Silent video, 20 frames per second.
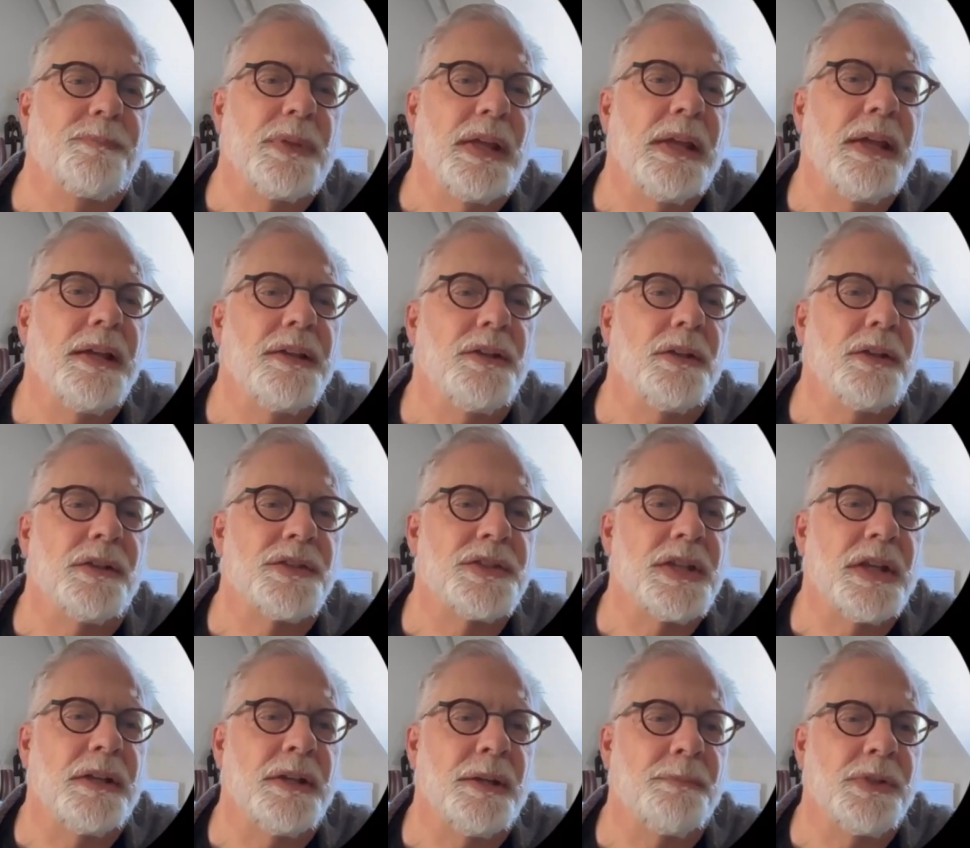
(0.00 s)
And you can
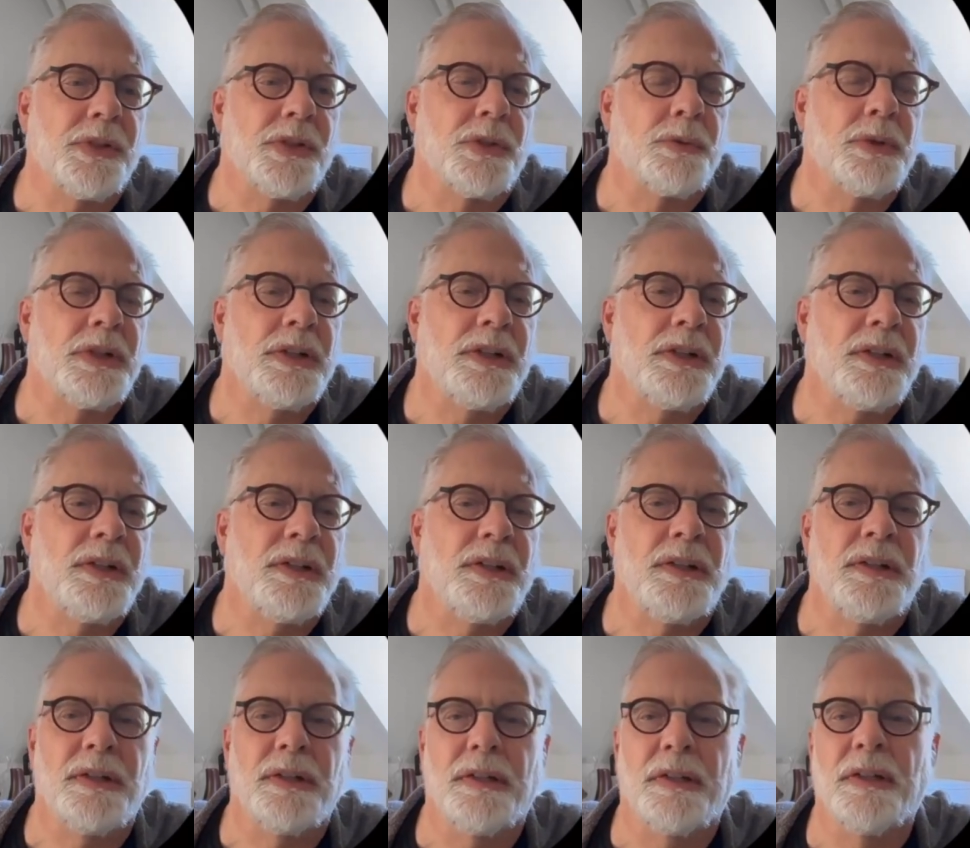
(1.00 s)
set up to
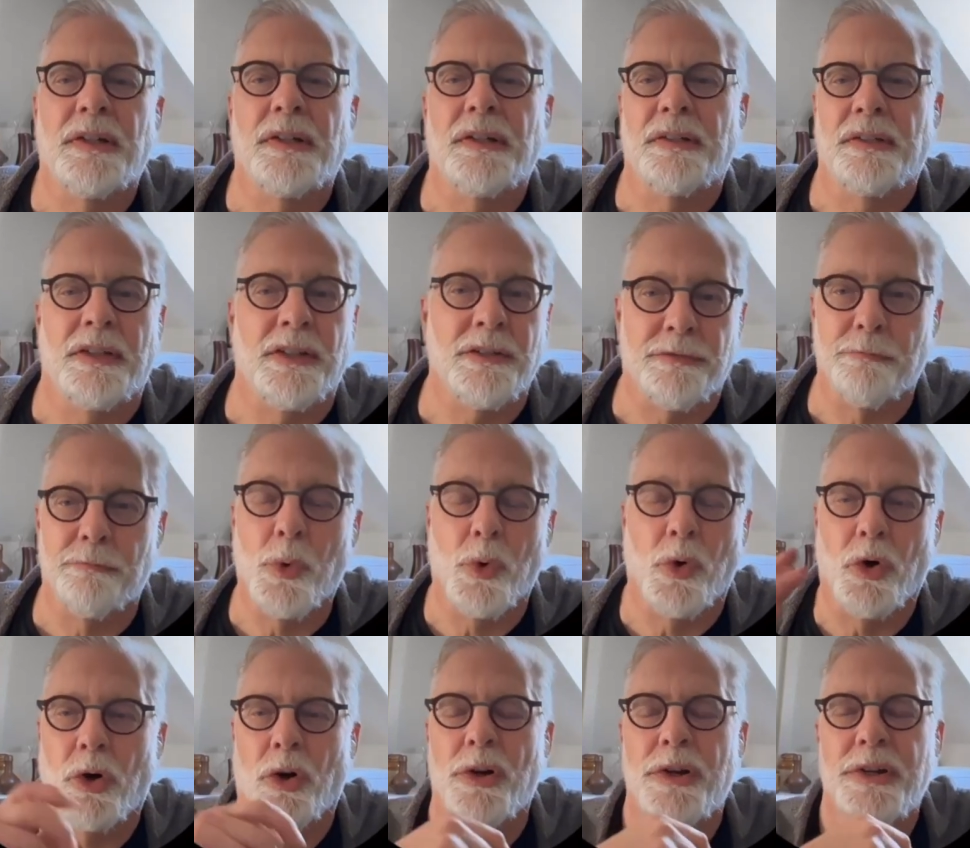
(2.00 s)
three if
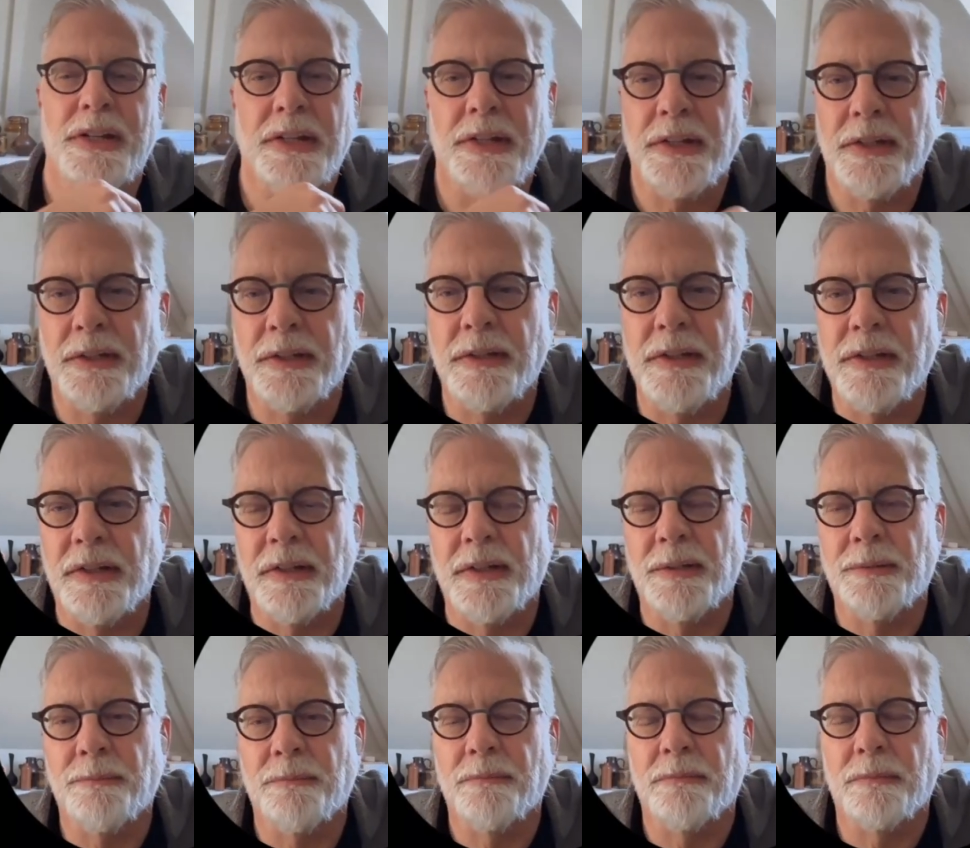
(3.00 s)
more needed.
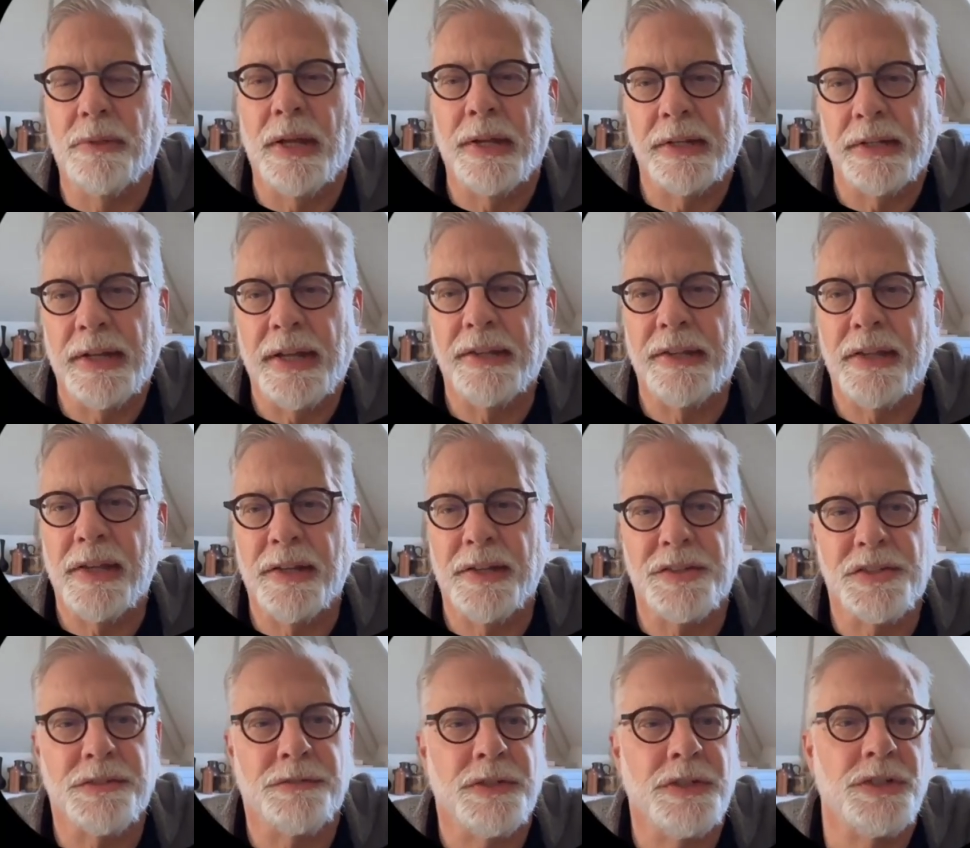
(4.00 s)
I could add that
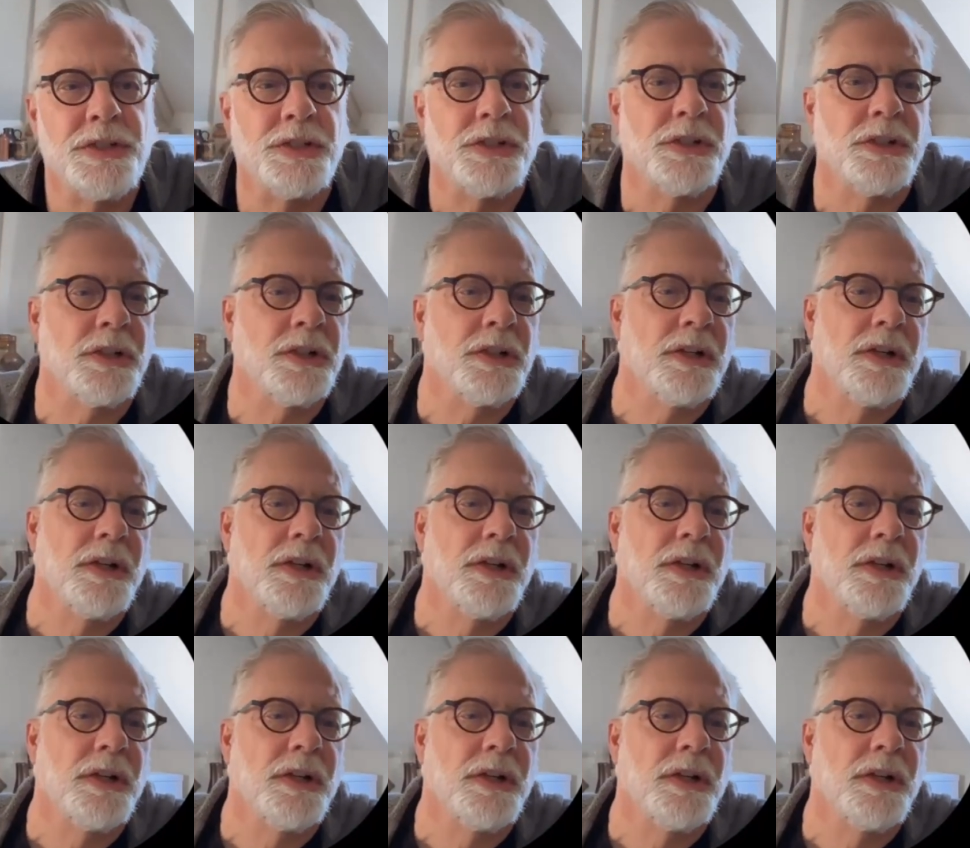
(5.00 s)
as a feature.